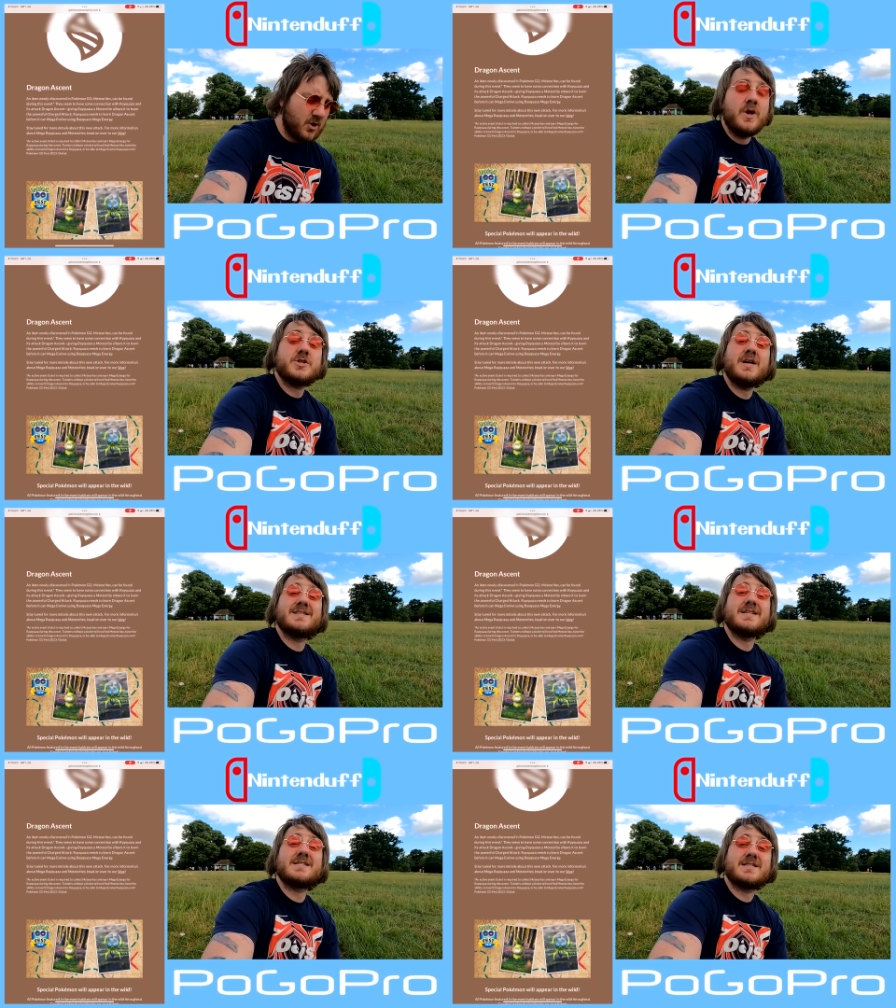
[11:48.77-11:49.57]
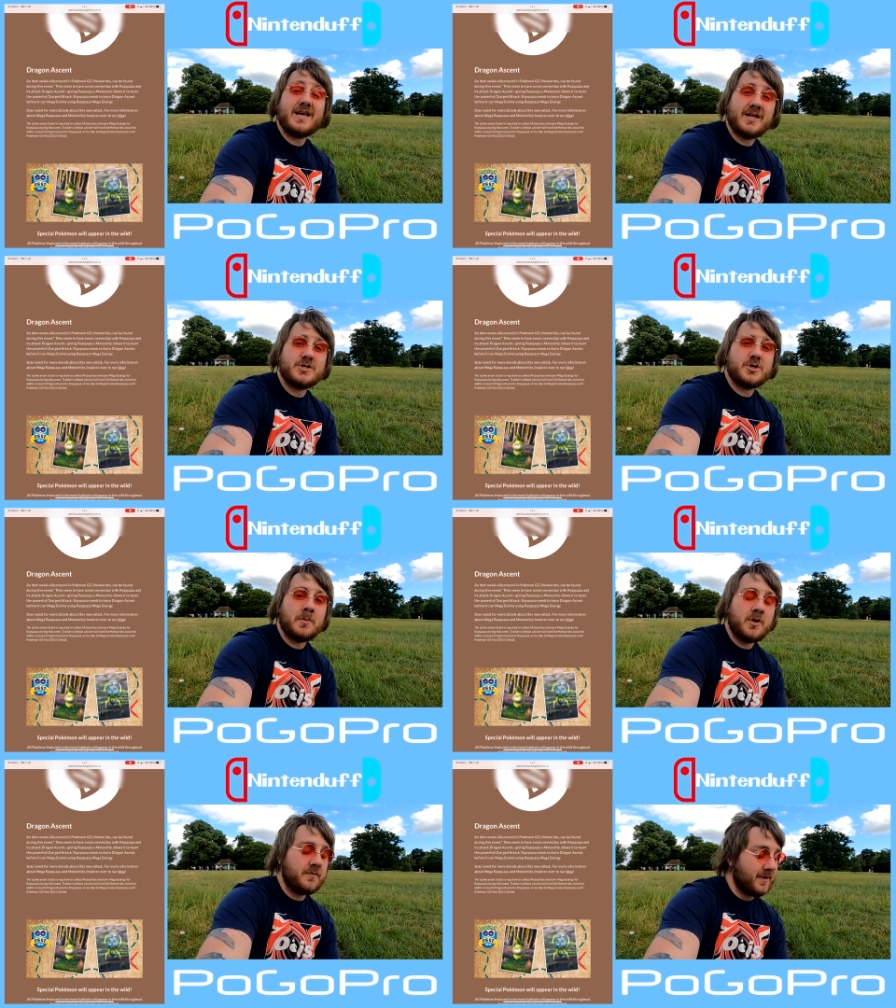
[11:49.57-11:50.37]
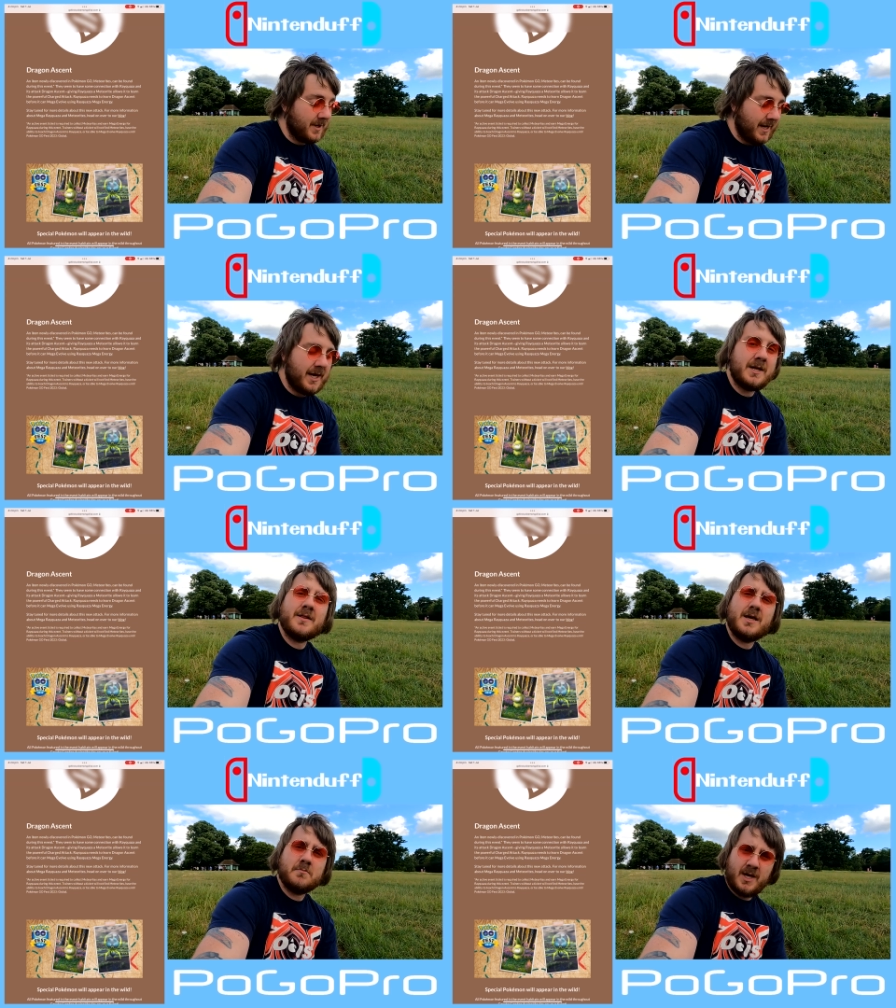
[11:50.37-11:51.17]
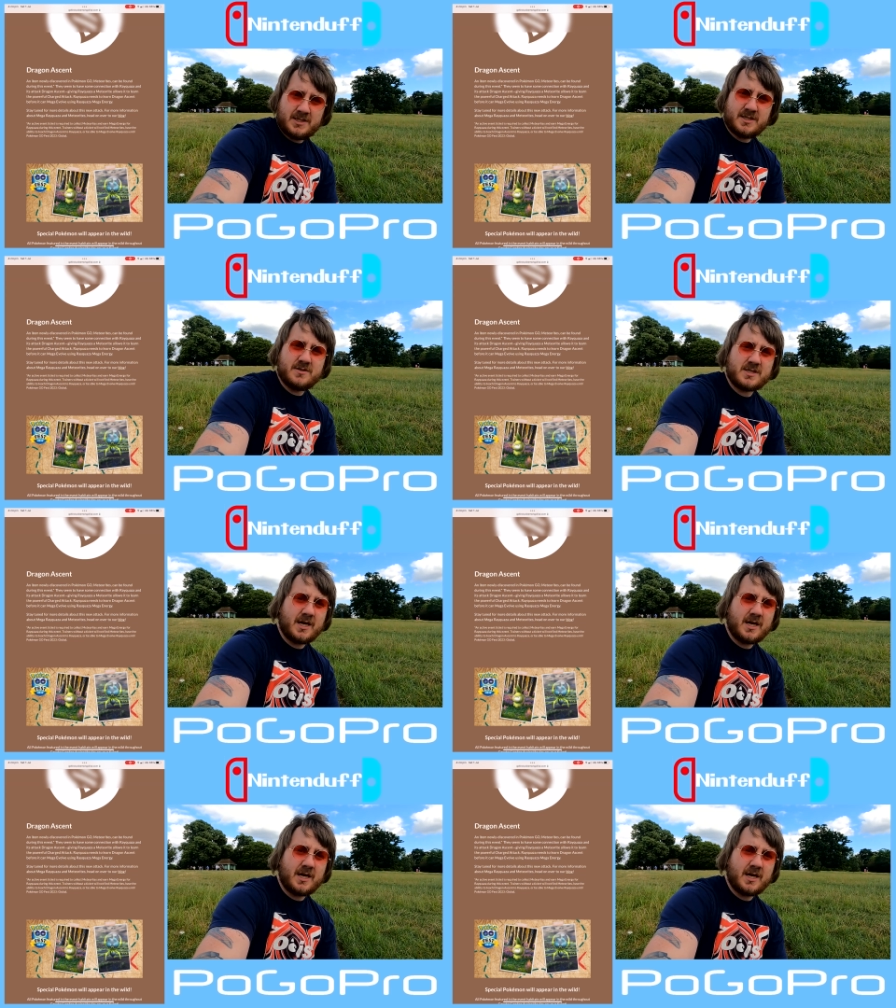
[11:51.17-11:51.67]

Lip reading: which is its signature move in the main series